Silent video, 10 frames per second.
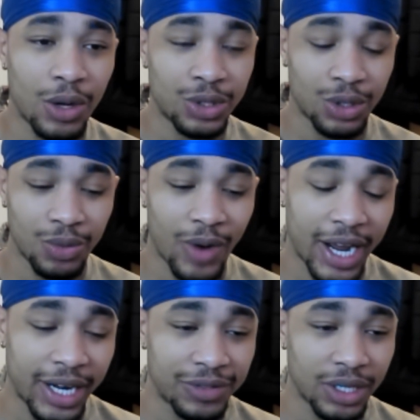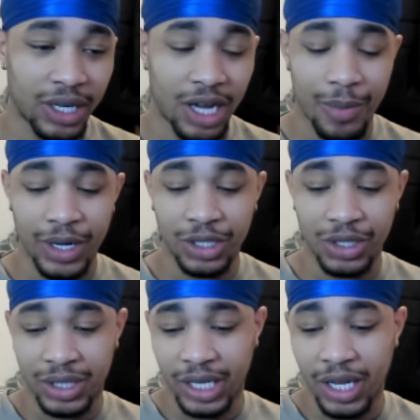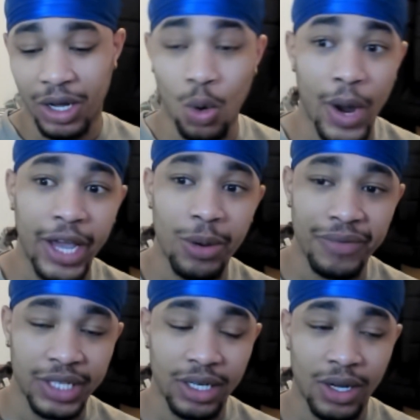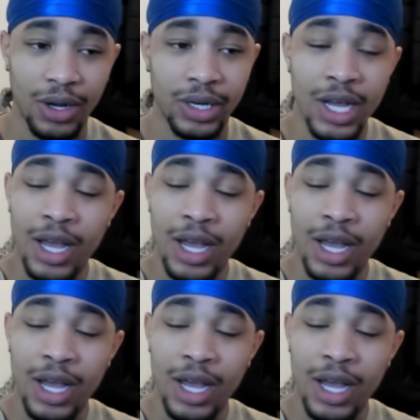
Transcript: so Ratcliffe's going to come in and just say, away with ten Hag.